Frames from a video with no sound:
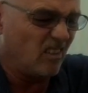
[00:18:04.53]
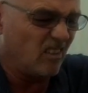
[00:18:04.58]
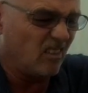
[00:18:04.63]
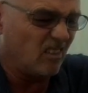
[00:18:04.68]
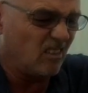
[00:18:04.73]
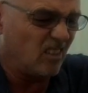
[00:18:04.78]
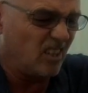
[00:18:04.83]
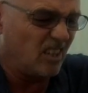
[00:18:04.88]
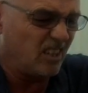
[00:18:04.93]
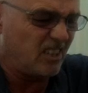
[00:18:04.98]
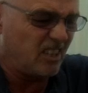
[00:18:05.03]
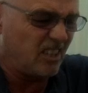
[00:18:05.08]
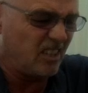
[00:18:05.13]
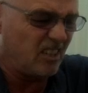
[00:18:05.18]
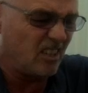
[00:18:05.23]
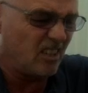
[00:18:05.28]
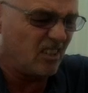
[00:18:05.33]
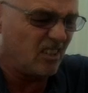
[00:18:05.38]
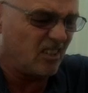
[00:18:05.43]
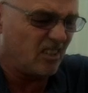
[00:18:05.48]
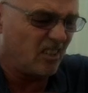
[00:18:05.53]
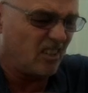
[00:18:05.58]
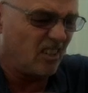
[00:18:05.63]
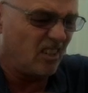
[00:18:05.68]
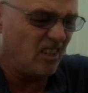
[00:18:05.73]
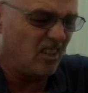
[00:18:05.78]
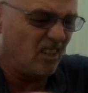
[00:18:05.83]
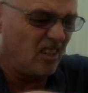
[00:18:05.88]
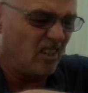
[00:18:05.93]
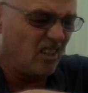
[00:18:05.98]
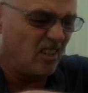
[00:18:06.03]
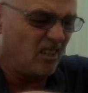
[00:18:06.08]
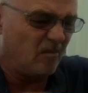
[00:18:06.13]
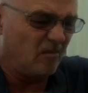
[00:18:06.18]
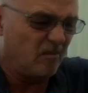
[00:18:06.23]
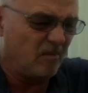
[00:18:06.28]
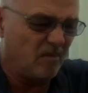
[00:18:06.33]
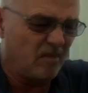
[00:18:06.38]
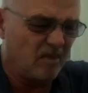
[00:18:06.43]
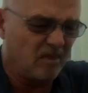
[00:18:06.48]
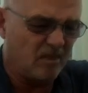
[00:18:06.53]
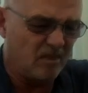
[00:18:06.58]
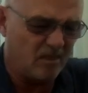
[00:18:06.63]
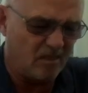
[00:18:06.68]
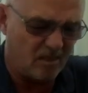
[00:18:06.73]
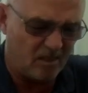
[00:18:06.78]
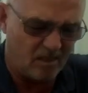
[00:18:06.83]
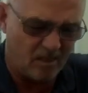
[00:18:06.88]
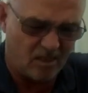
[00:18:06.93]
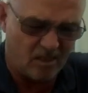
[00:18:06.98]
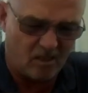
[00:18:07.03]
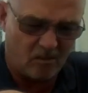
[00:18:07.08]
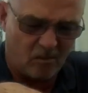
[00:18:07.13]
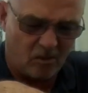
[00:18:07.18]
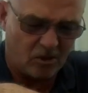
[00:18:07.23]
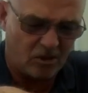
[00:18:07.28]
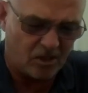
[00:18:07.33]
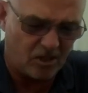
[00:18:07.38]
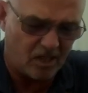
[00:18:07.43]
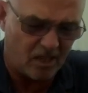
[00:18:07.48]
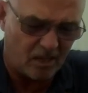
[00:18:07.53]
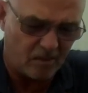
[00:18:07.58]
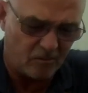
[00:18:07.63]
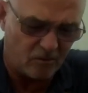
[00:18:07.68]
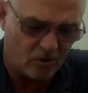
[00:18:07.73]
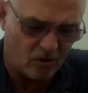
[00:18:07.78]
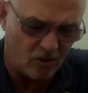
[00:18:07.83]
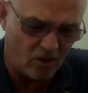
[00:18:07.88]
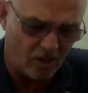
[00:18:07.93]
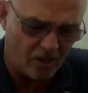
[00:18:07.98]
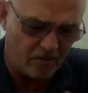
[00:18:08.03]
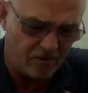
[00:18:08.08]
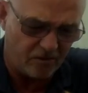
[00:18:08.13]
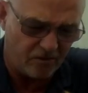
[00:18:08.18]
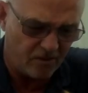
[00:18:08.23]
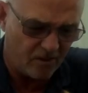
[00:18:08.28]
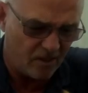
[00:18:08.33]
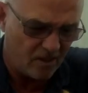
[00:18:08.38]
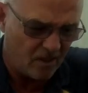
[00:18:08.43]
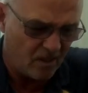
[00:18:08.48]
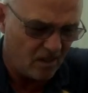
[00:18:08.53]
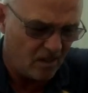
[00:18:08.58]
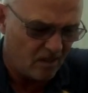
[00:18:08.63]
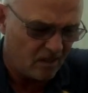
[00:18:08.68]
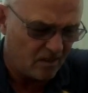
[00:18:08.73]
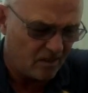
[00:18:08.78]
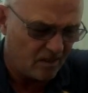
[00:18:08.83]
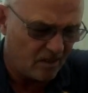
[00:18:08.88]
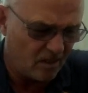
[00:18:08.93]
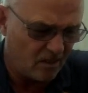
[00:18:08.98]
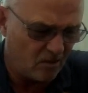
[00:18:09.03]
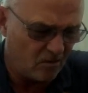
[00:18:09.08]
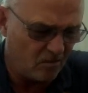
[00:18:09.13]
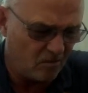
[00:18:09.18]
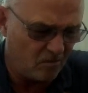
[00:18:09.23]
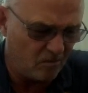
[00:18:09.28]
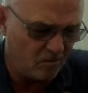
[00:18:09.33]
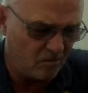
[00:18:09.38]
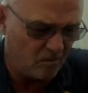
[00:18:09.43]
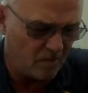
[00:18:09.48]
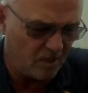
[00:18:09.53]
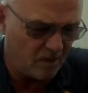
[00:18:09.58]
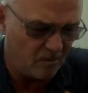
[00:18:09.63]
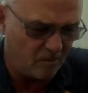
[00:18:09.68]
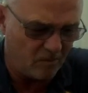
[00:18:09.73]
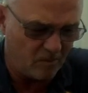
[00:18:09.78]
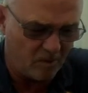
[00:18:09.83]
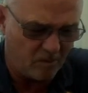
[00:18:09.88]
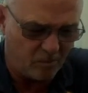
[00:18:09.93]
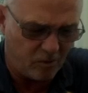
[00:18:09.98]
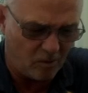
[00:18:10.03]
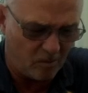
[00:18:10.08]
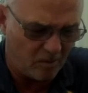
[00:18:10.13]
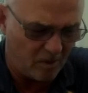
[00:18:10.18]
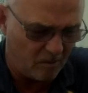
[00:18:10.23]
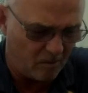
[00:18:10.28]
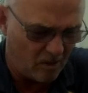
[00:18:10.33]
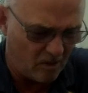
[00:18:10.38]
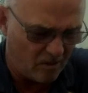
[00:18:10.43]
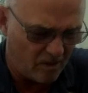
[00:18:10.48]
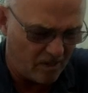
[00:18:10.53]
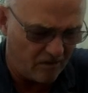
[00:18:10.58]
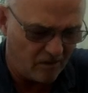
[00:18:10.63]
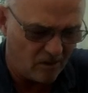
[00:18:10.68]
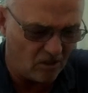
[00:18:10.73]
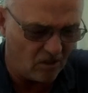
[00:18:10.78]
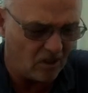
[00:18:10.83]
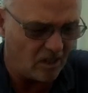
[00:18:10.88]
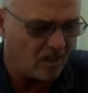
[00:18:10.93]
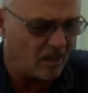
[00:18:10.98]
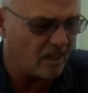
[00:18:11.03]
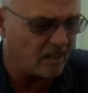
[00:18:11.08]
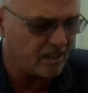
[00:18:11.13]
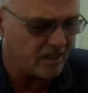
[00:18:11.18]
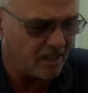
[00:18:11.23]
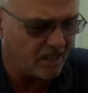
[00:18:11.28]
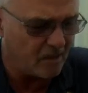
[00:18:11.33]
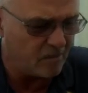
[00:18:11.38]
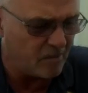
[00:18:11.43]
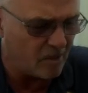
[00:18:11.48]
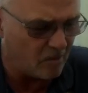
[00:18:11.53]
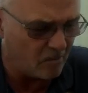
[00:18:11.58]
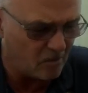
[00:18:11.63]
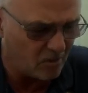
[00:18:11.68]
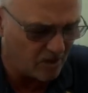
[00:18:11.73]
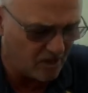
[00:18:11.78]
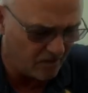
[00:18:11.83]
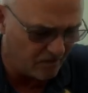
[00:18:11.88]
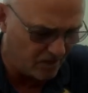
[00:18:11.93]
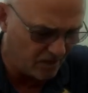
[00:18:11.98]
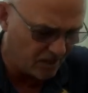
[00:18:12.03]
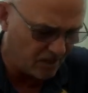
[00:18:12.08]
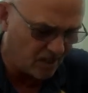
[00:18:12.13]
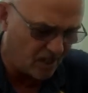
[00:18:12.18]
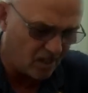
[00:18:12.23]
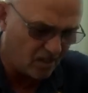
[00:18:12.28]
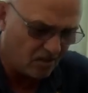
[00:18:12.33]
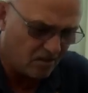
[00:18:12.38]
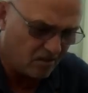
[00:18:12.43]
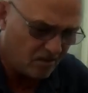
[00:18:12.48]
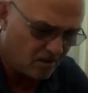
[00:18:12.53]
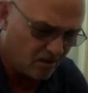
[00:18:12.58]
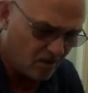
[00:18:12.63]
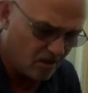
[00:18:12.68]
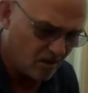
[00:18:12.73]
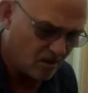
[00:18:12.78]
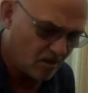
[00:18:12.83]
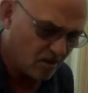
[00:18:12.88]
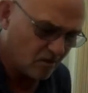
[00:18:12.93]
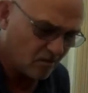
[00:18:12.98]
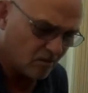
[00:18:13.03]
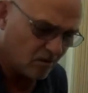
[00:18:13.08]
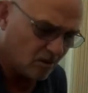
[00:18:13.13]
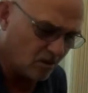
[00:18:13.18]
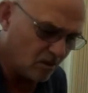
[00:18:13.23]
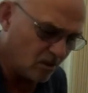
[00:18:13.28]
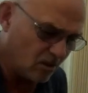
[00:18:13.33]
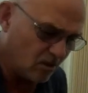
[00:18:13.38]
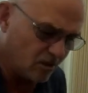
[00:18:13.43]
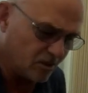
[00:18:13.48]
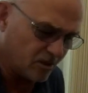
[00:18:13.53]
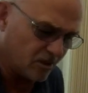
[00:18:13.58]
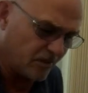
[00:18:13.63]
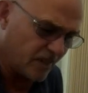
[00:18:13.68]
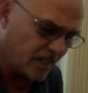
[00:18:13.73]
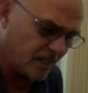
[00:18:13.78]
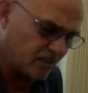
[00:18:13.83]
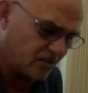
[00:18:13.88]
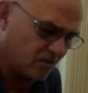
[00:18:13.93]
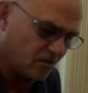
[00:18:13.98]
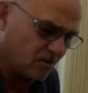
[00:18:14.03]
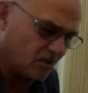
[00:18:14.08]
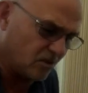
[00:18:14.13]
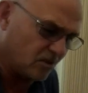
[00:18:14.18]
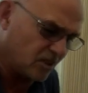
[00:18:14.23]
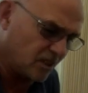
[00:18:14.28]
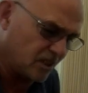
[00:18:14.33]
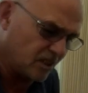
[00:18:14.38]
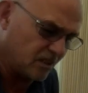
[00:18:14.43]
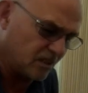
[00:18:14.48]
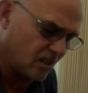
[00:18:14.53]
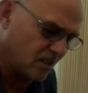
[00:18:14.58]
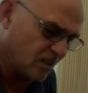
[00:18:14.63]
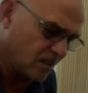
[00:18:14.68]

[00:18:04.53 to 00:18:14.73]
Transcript: because this is as a what's the name drive, so we probably won't have a lot of luck here, but we'll give it a go. Got lots of actuals on these